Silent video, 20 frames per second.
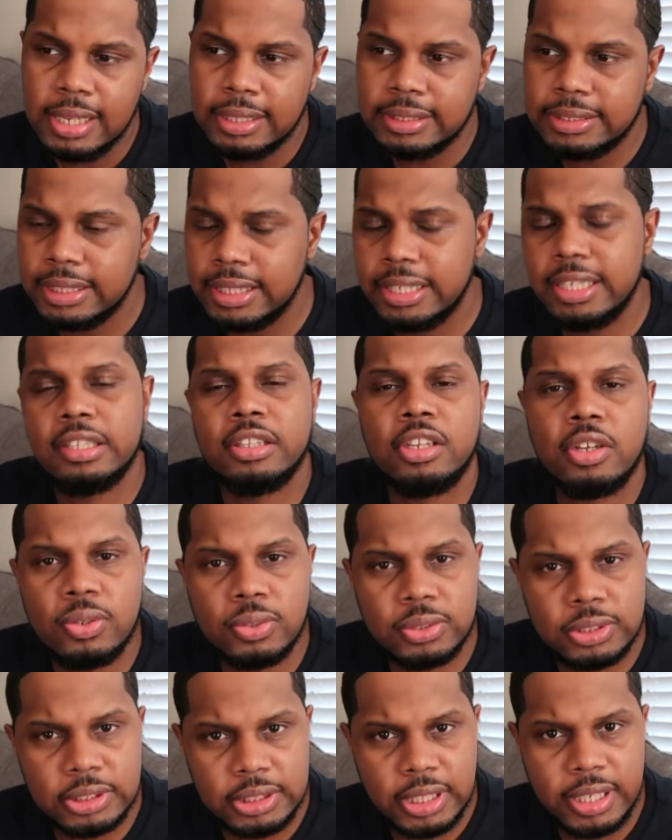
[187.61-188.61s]
to get
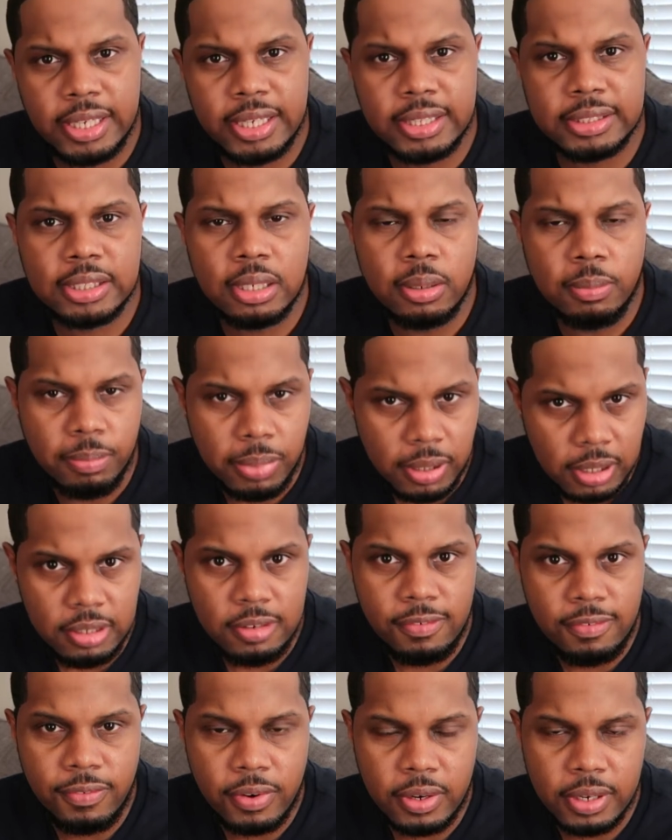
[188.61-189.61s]
those tasks
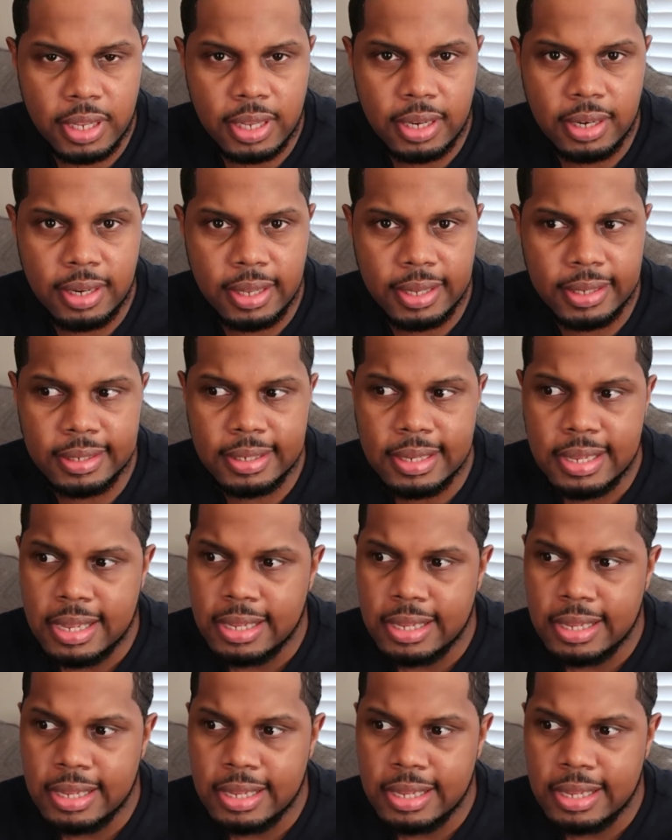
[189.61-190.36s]
complete for that day.